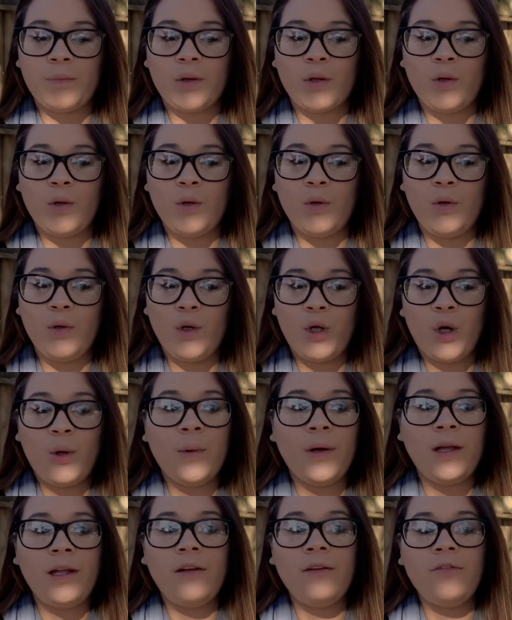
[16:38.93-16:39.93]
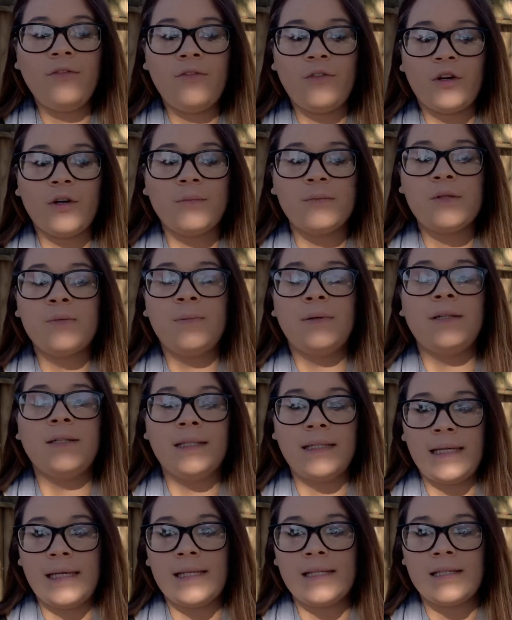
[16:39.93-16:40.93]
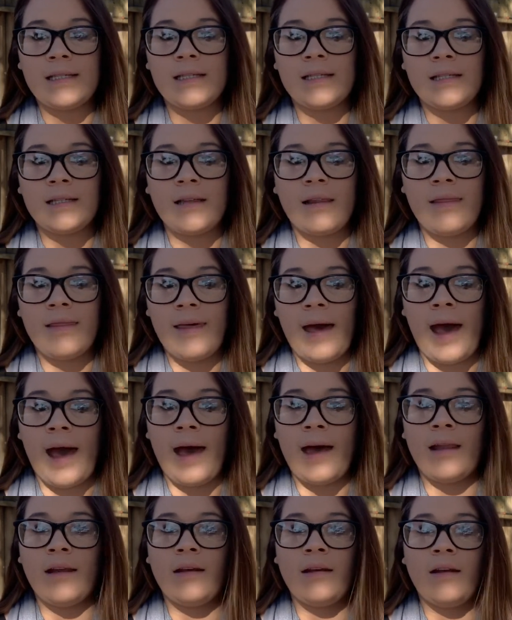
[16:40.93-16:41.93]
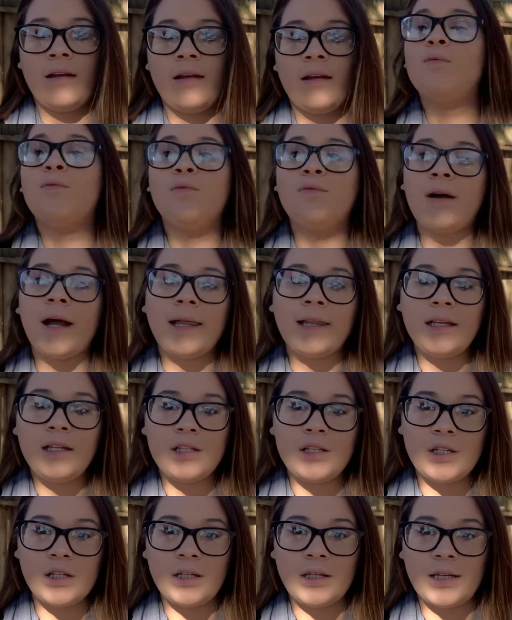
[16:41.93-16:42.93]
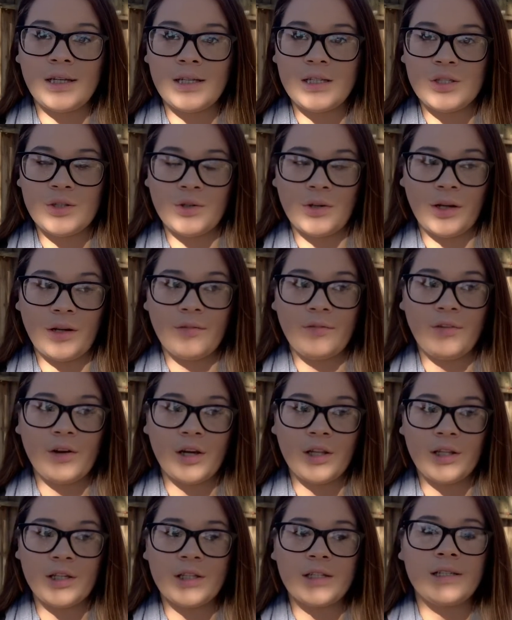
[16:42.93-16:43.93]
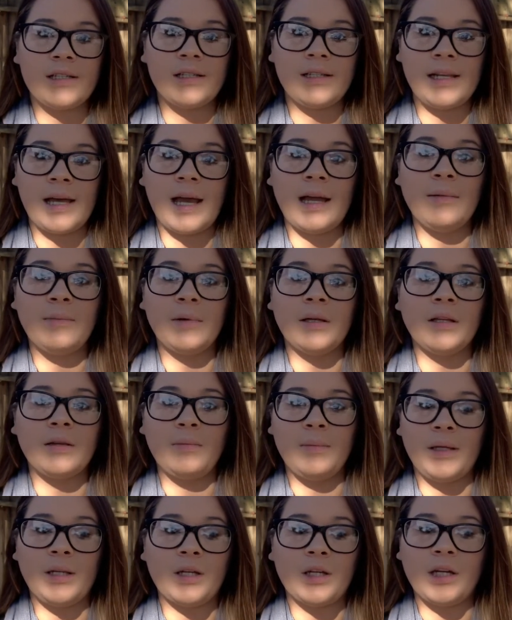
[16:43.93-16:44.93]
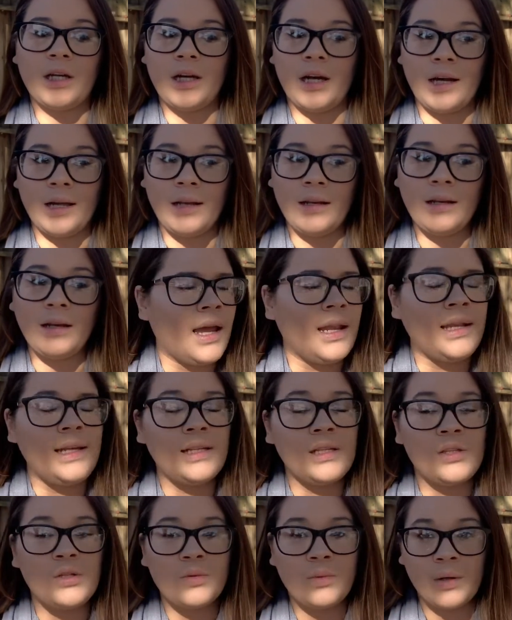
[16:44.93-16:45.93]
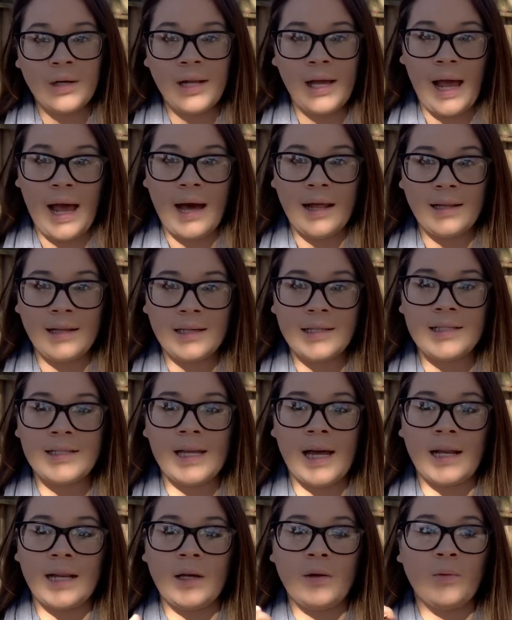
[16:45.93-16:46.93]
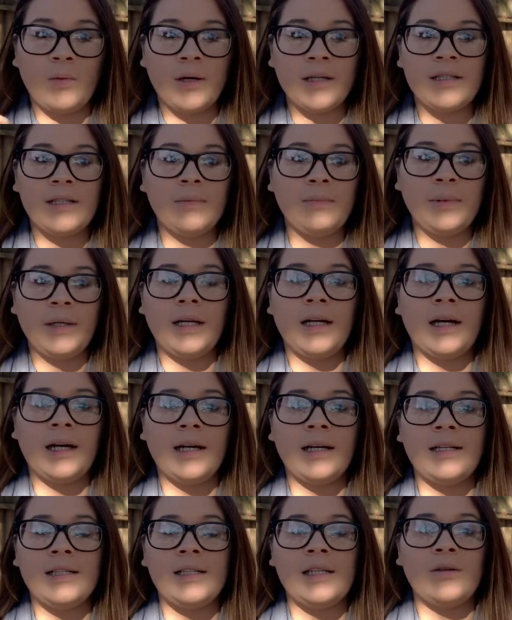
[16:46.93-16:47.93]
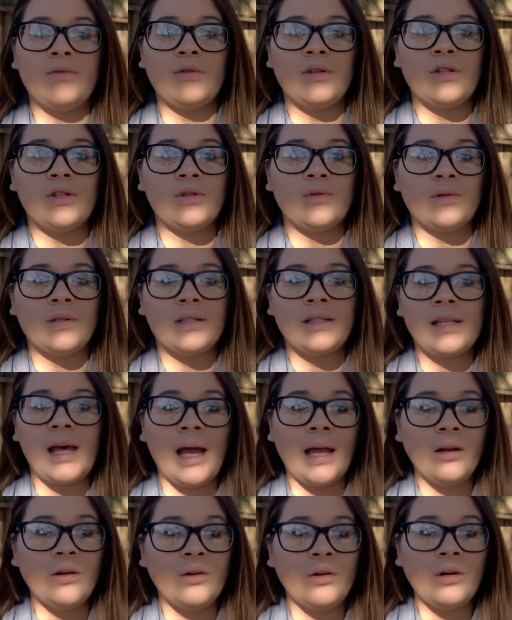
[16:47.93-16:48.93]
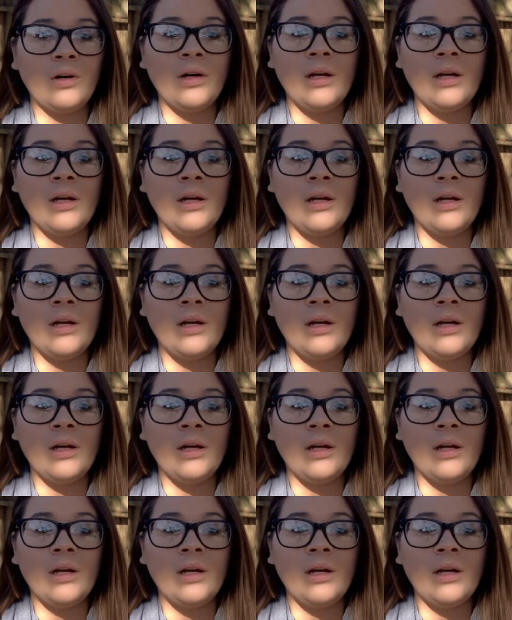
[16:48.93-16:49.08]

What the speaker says: Noah informs police that Riley took his grandfather's 9mm gun, and he swore to Alex that it wasn't because he was suicidal,